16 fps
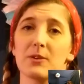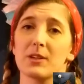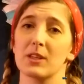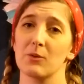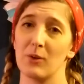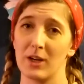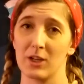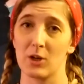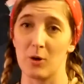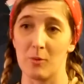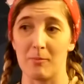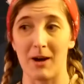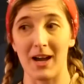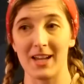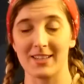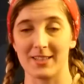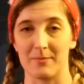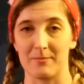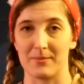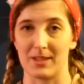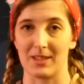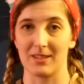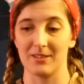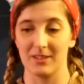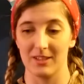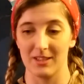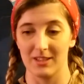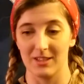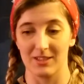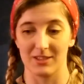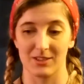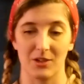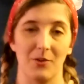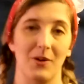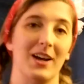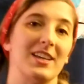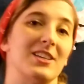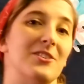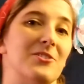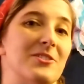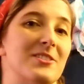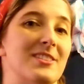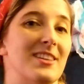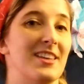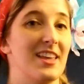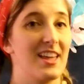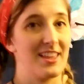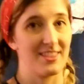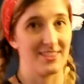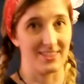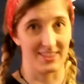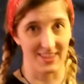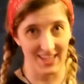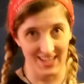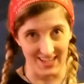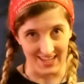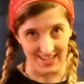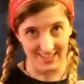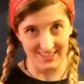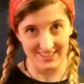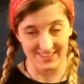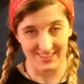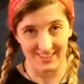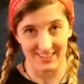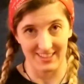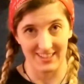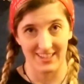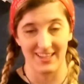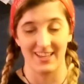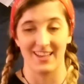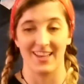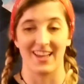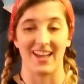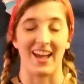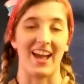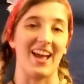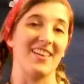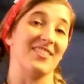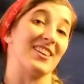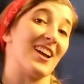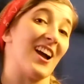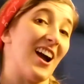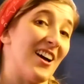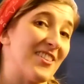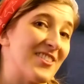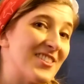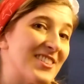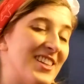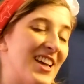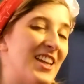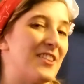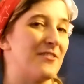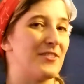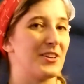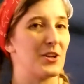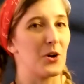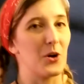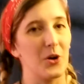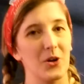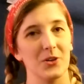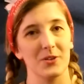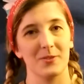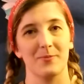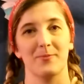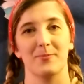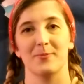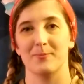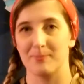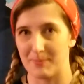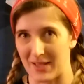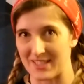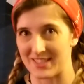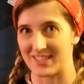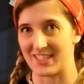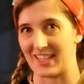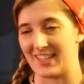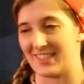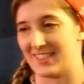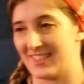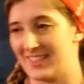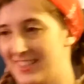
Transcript: really want to go buy something, so I used this and the other side of an old bed sheet